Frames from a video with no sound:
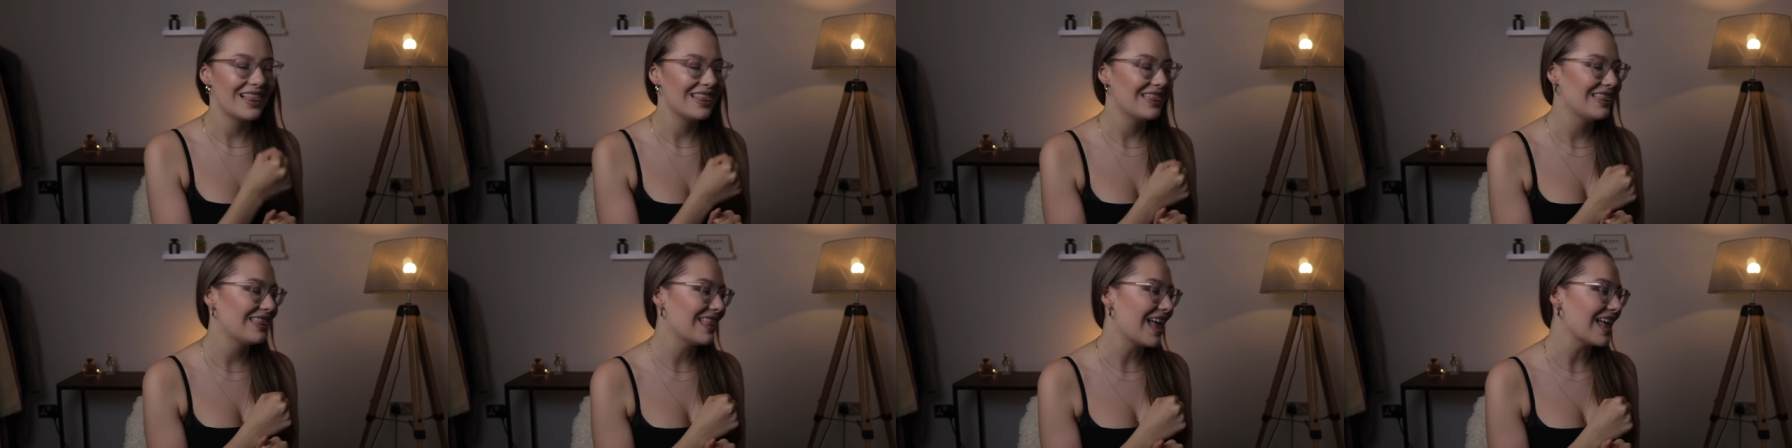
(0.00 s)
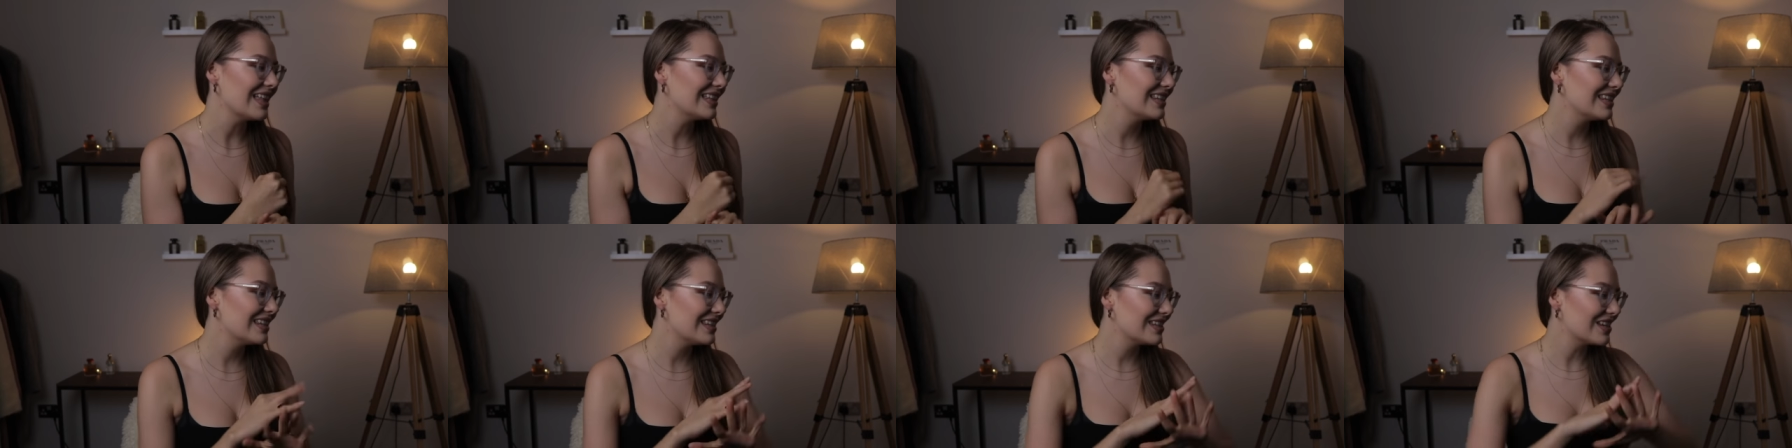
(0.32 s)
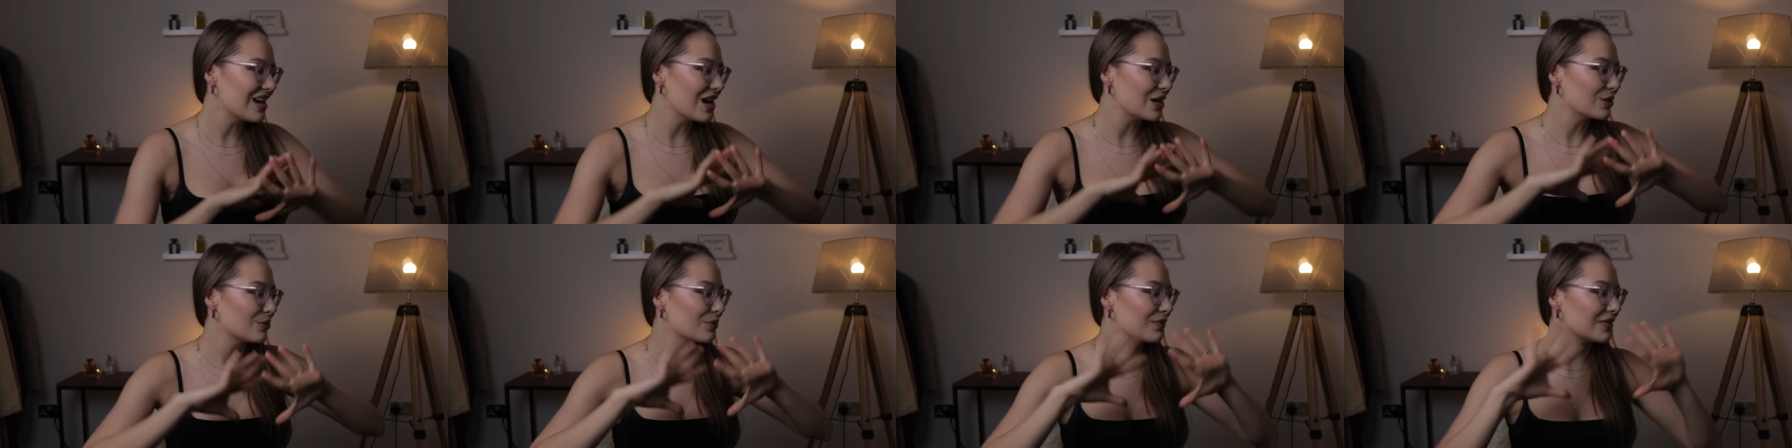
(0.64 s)
Let's
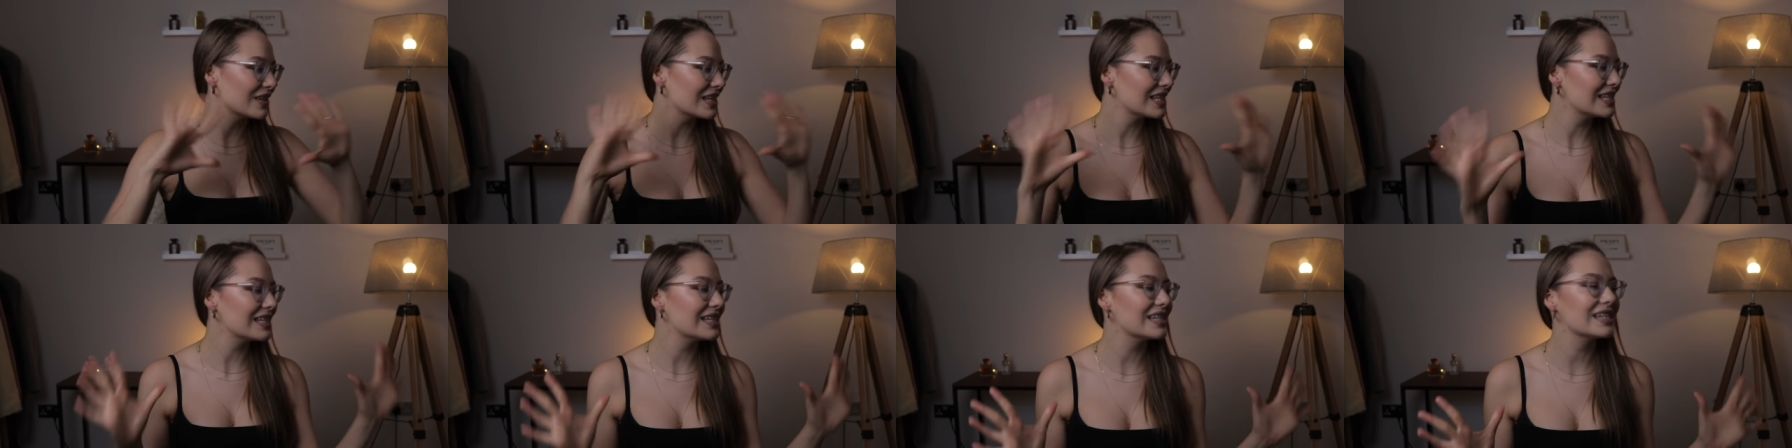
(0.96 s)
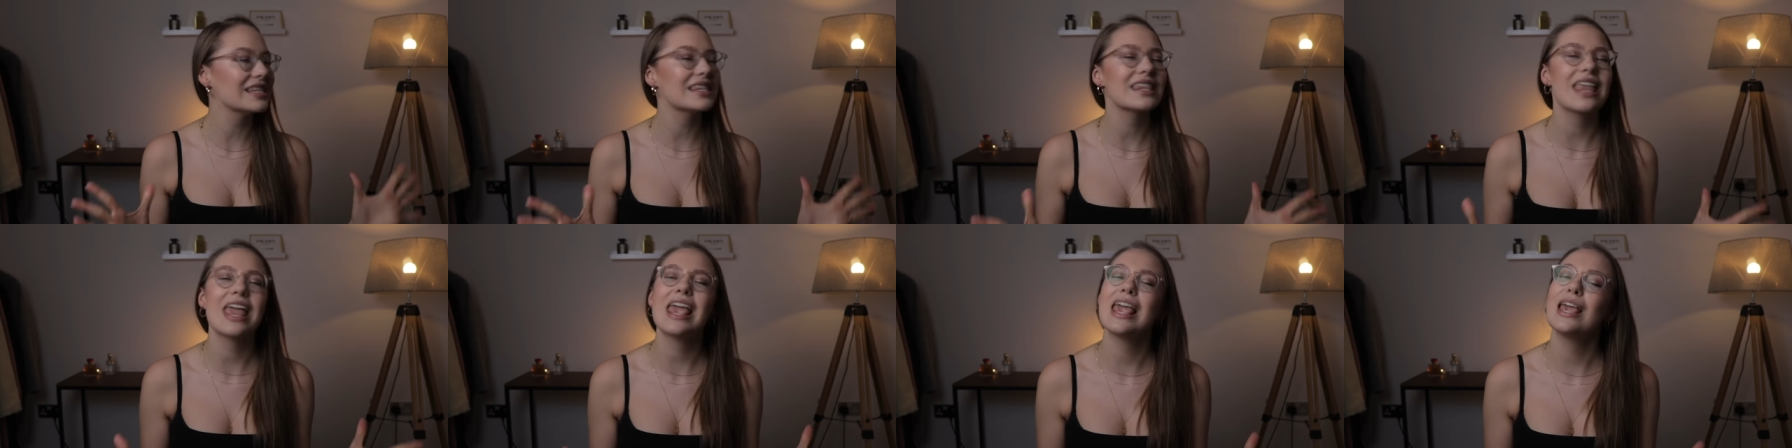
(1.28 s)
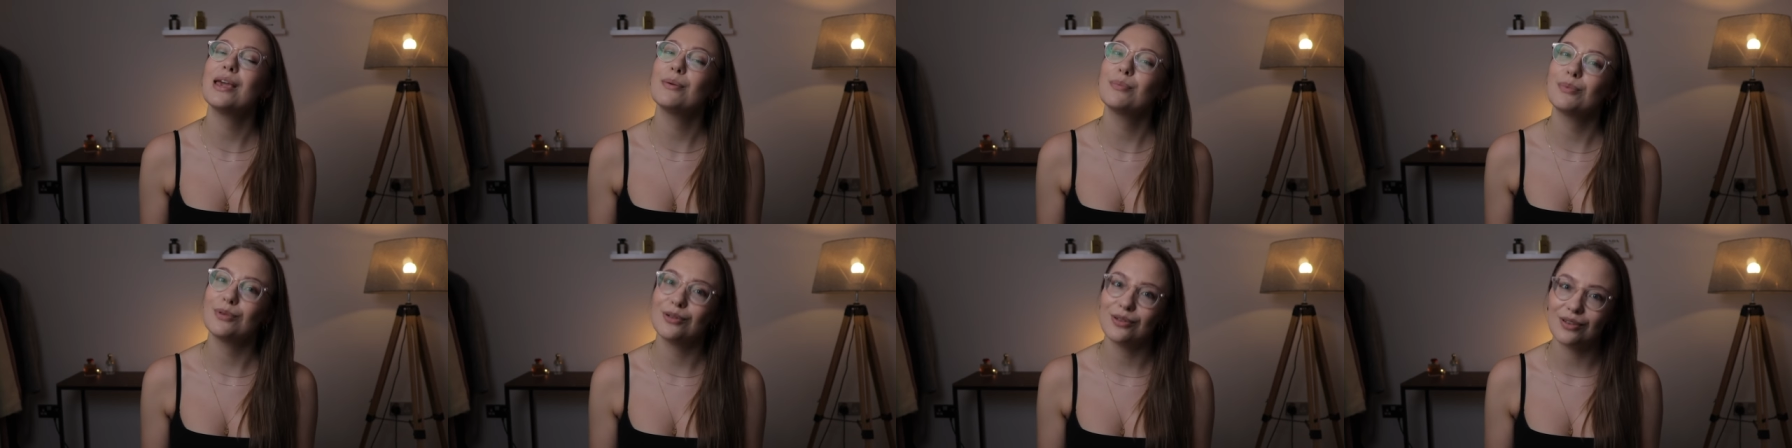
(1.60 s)
start with the
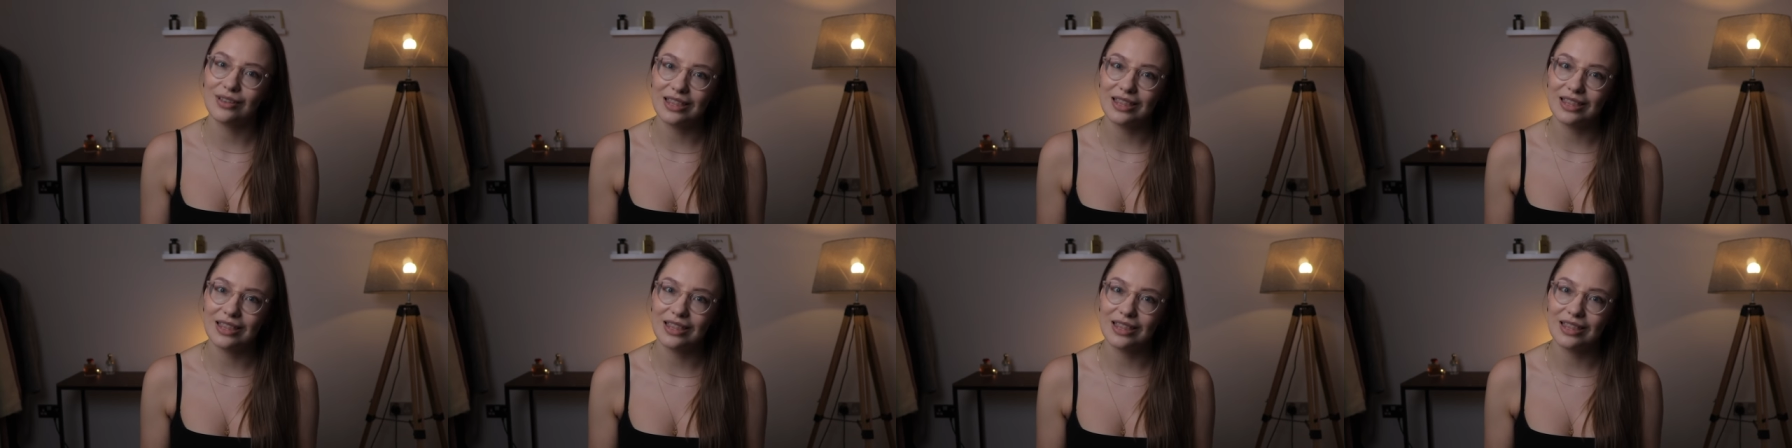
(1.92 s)
staple